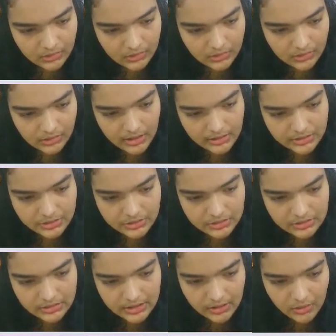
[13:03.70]
Let's
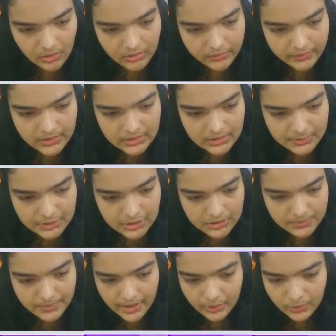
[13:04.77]
just take all of these images
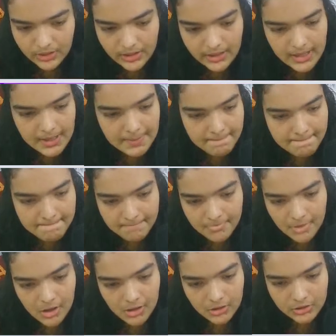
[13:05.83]
manually,
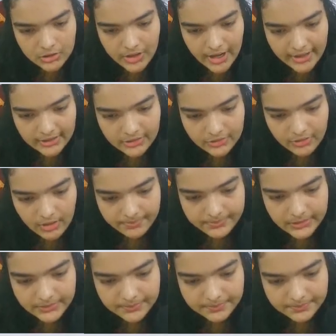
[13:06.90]
drag and drop them,